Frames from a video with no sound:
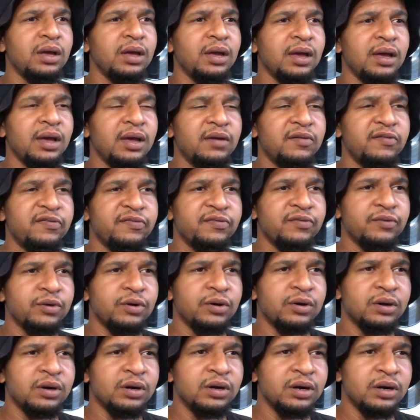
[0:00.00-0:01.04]
And
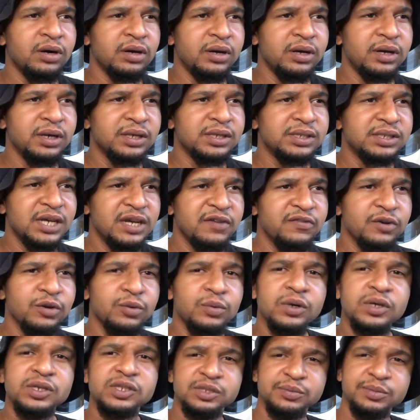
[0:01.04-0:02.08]
for Xavier
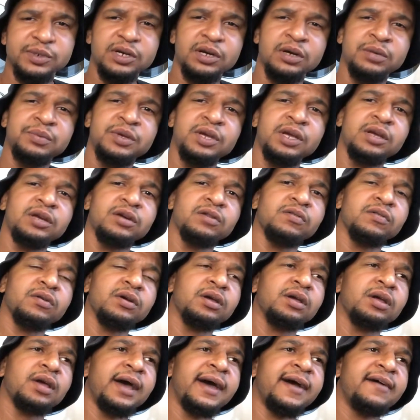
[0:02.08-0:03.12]
Woods to become King of the
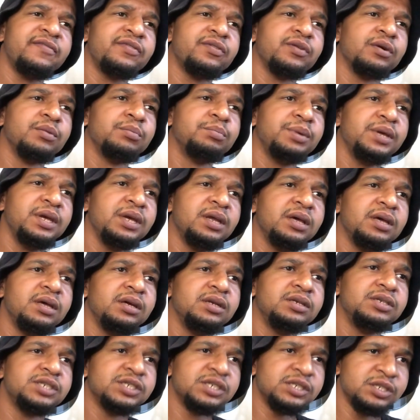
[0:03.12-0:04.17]
Ring after
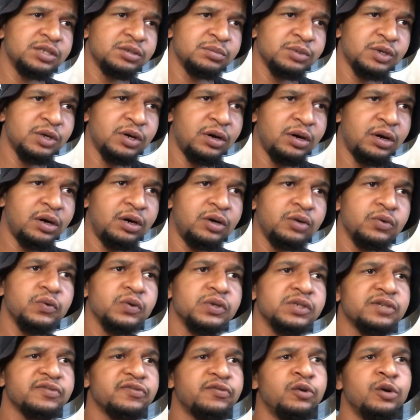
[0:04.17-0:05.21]
beating Jinder Mahal, who
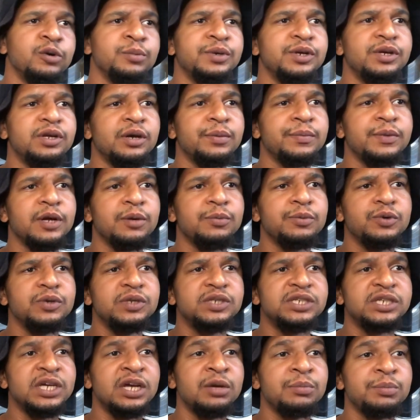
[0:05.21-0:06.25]
was a former
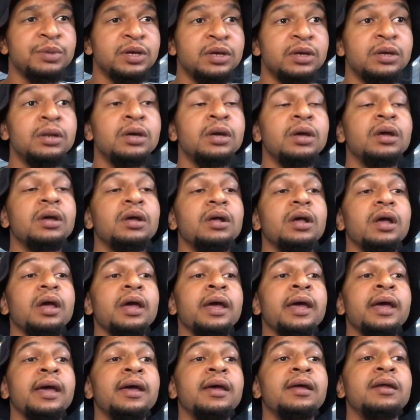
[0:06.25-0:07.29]
WWE champion,
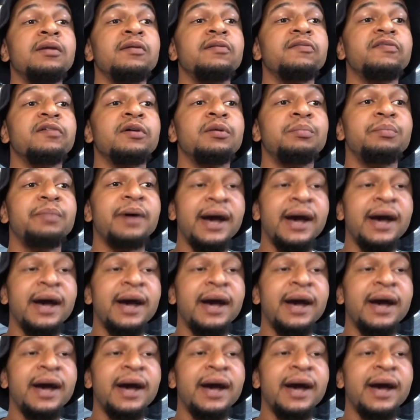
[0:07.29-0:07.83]
and Finn